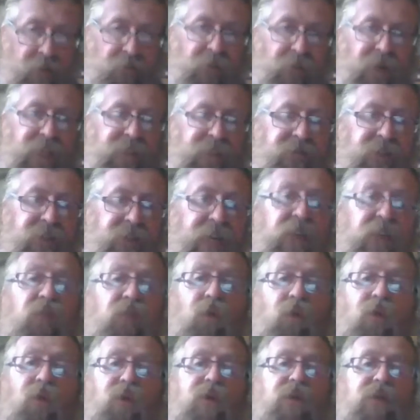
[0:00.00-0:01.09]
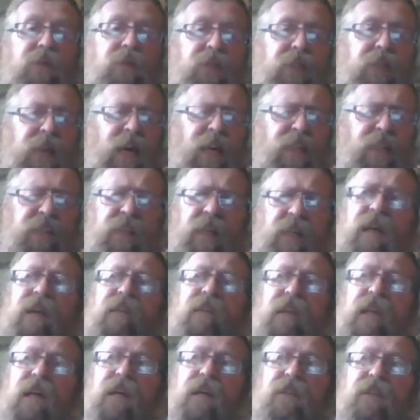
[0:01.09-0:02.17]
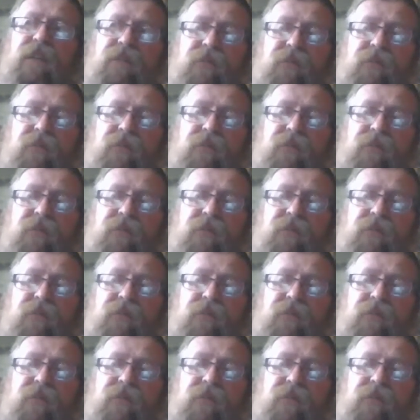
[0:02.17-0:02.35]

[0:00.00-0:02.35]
mud flood or Tartaria